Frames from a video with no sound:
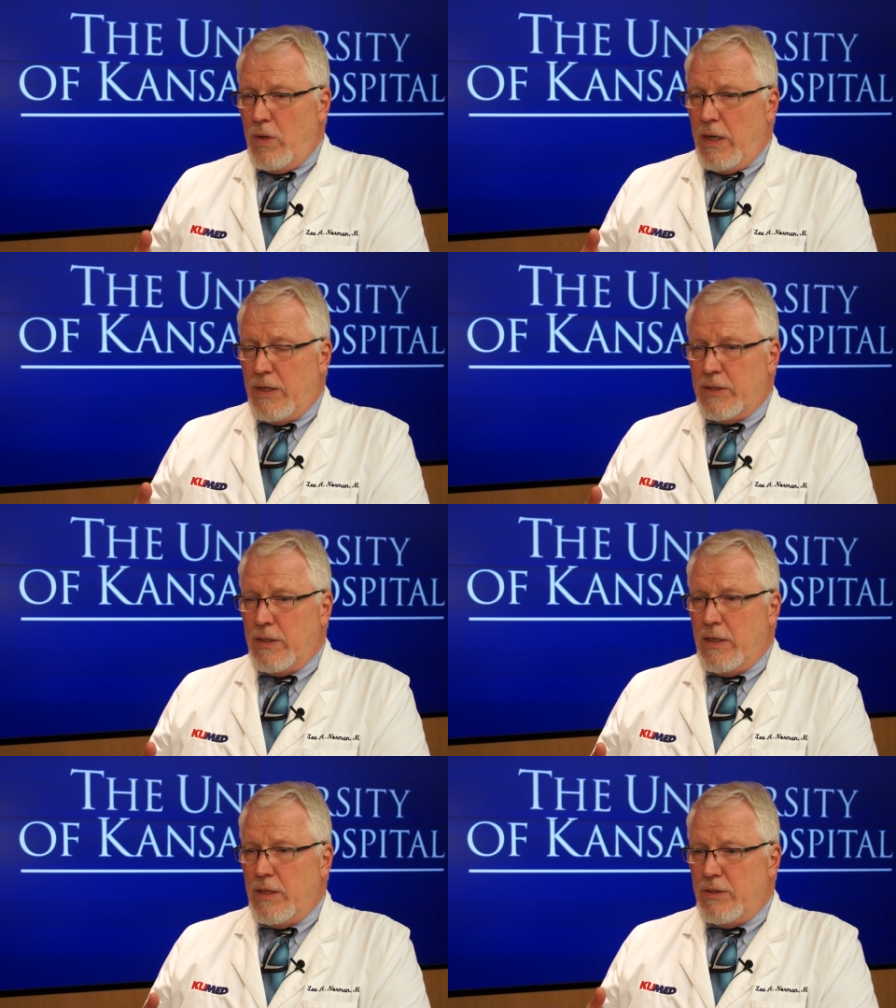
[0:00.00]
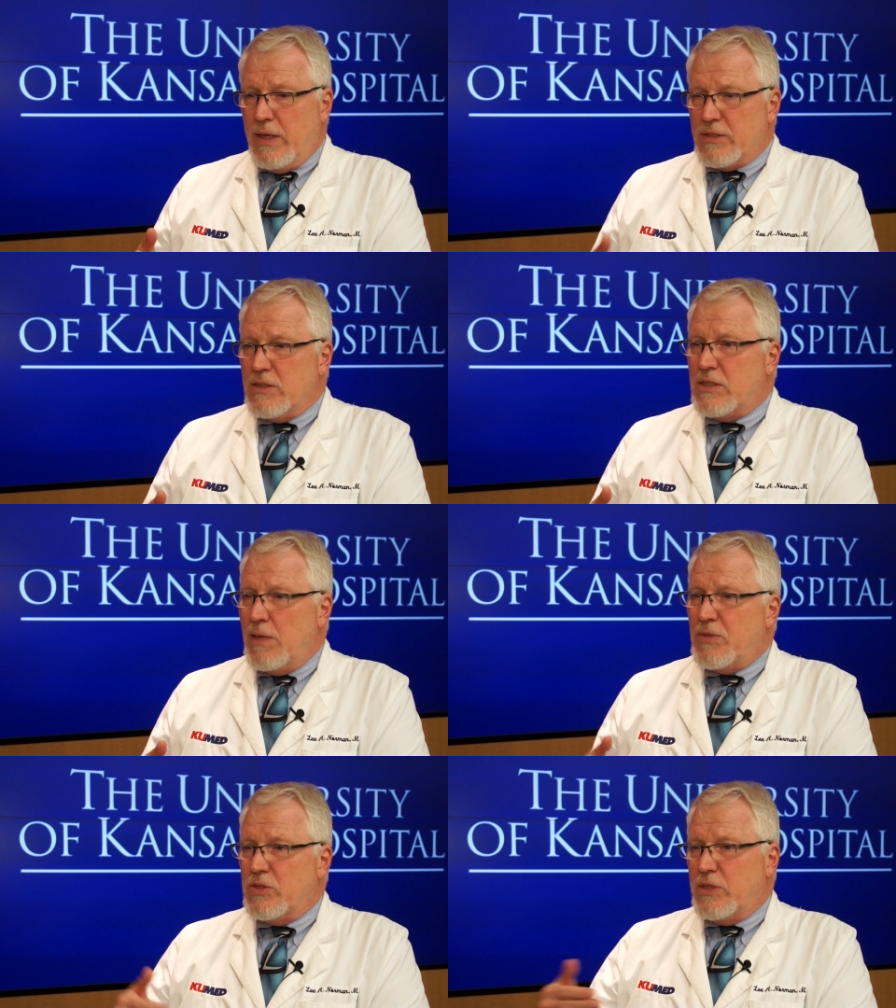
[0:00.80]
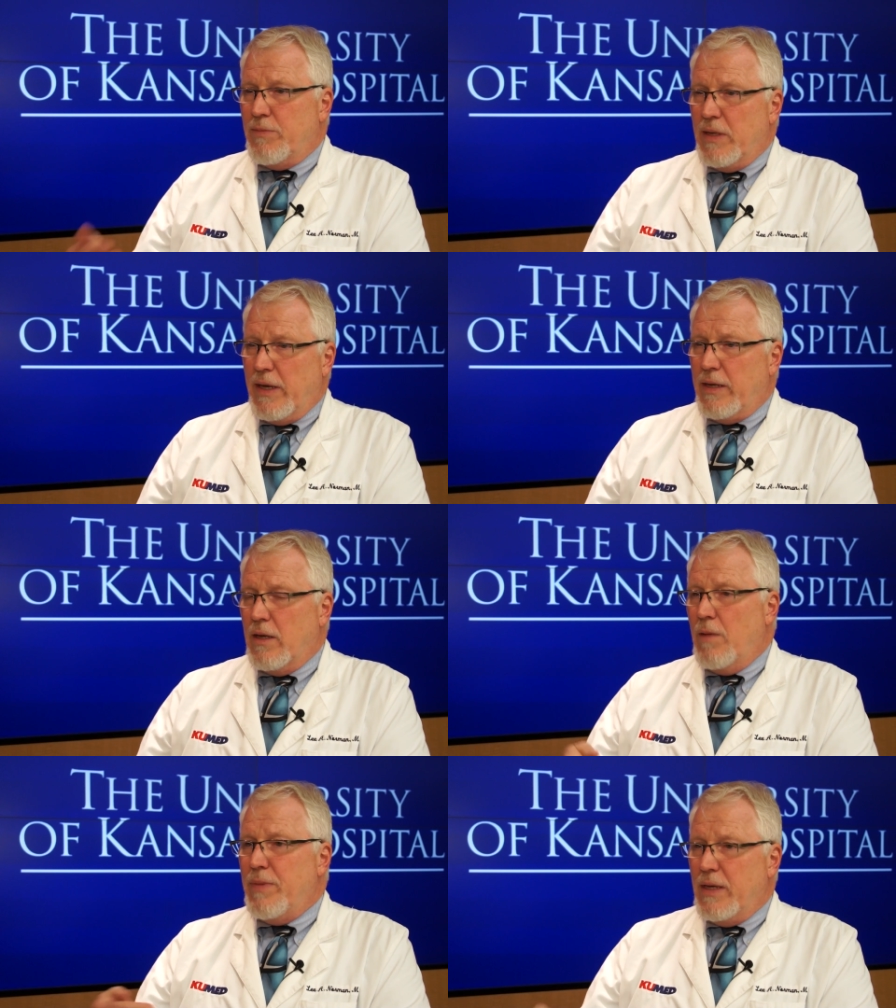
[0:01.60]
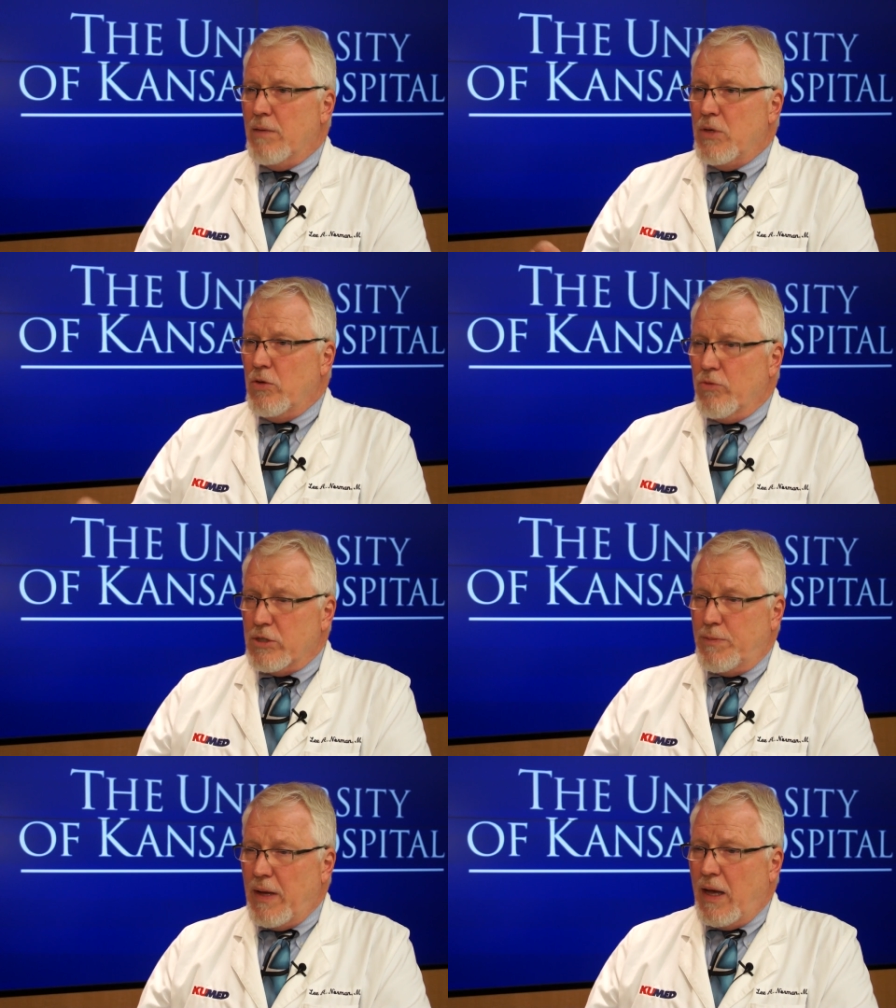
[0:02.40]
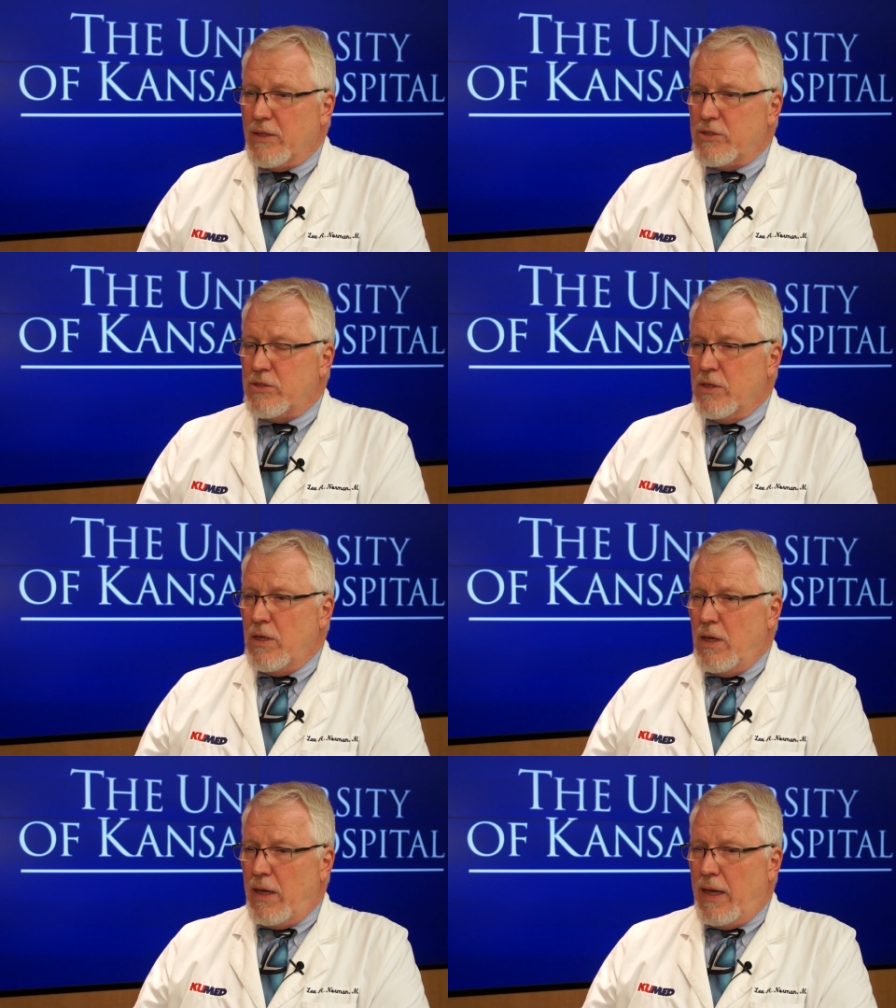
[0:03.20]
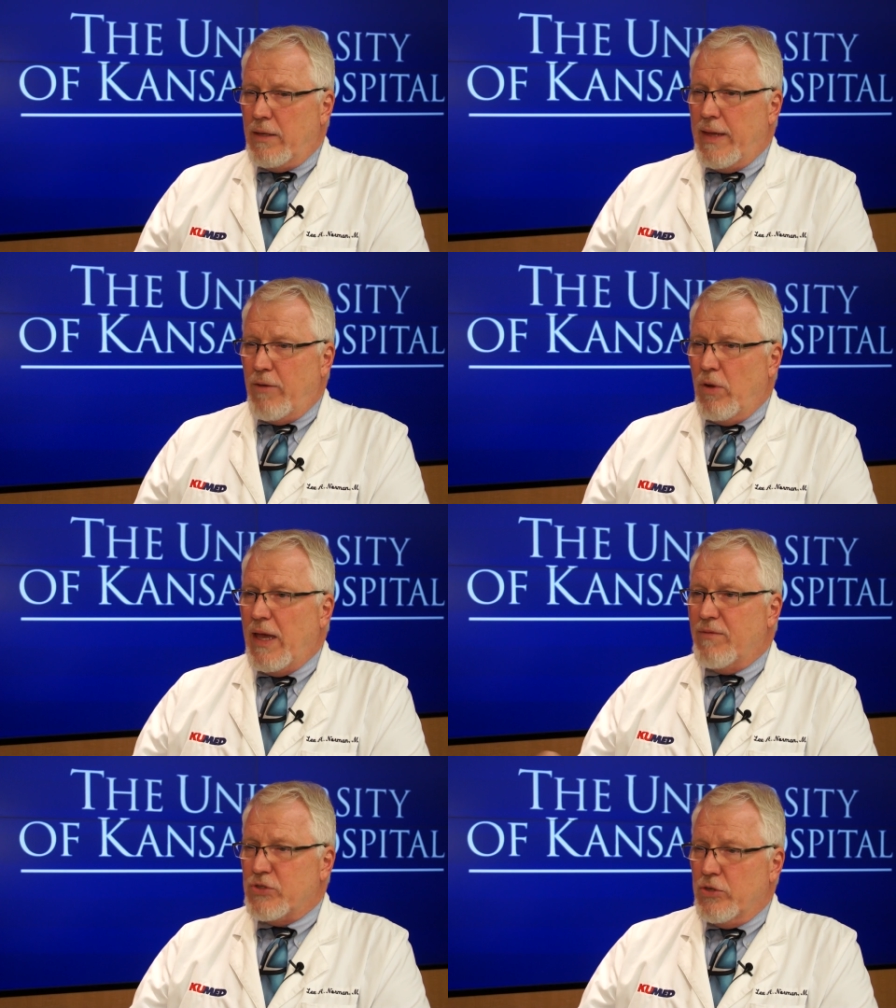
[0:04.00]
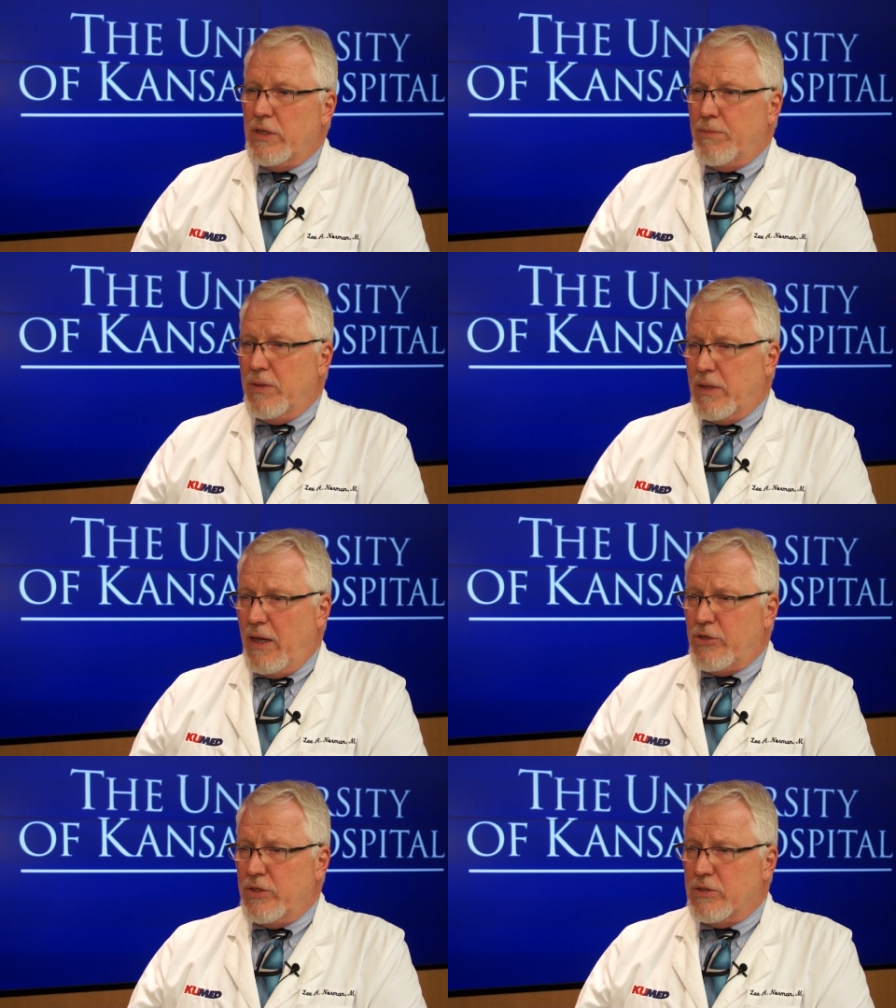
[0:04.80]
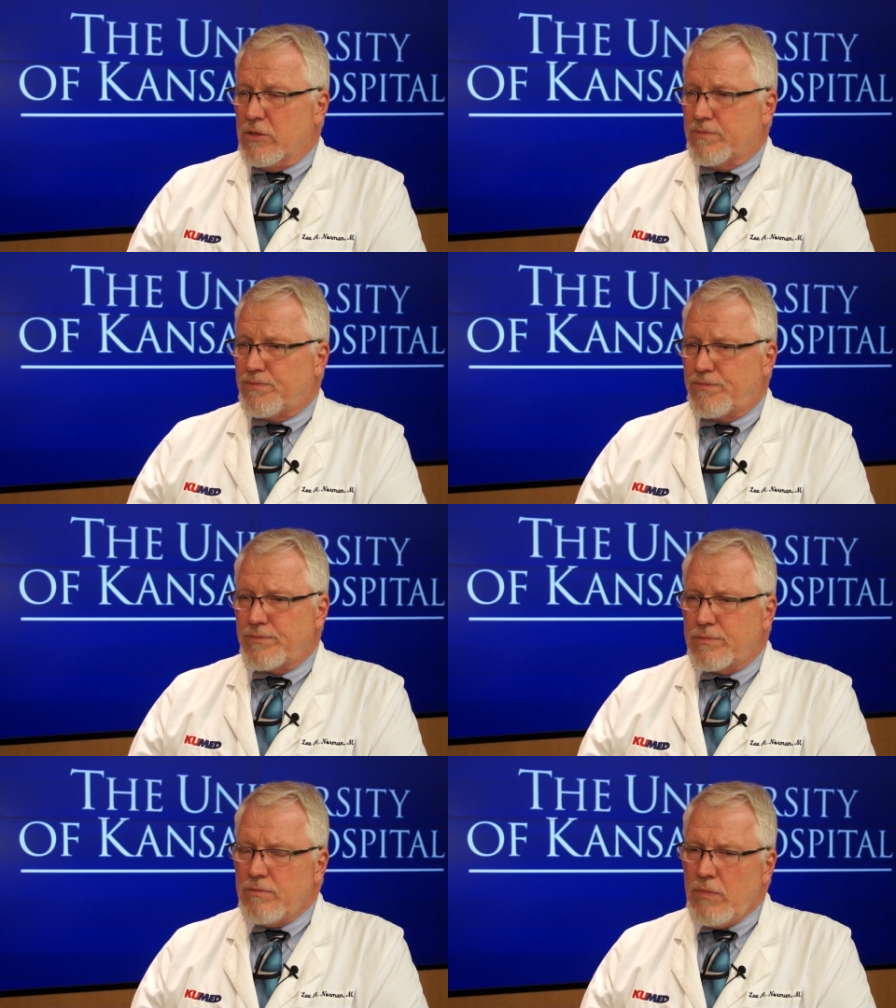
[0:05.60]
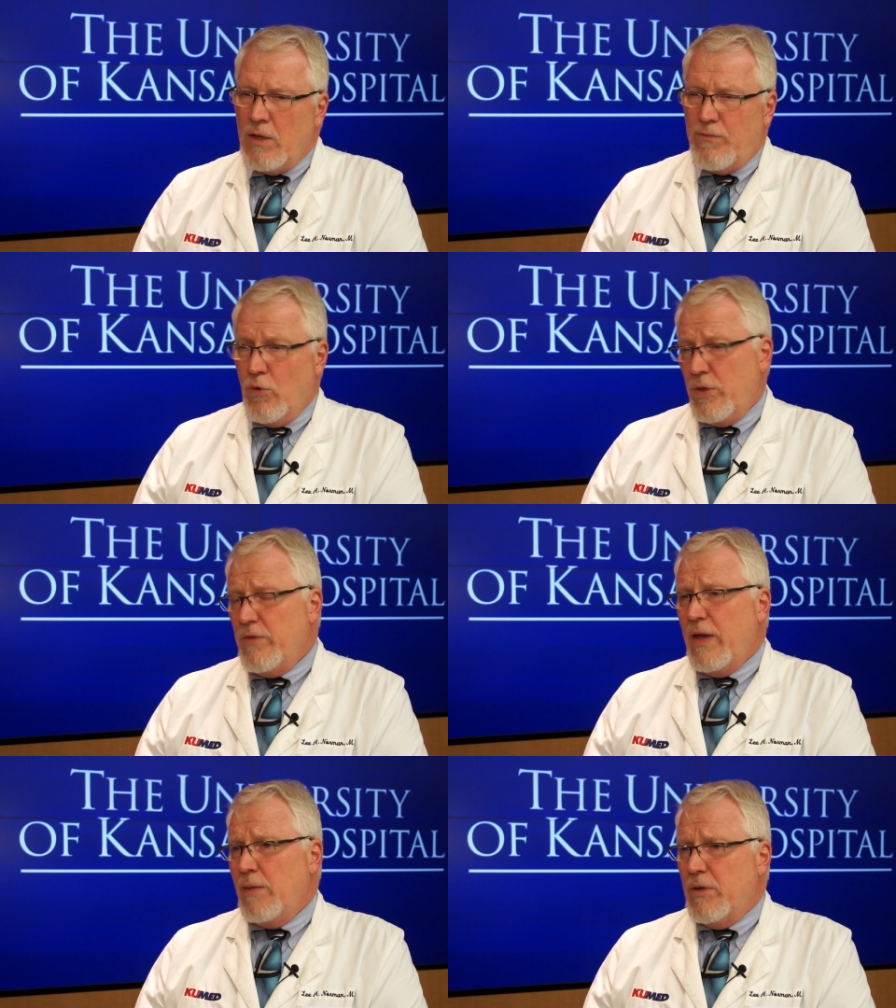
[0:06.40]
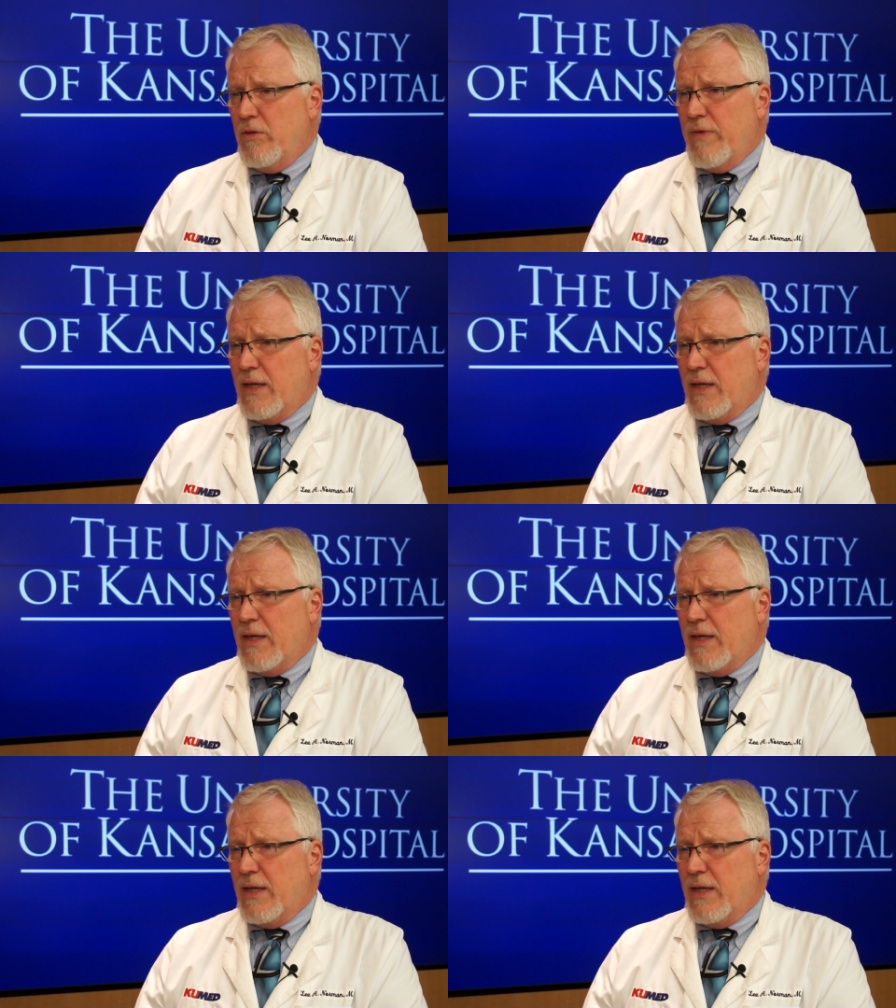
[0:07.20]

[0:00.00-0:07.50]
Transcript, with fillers: it doesn't seem to stimulate a big immune response, and that will have certain implications for the development of the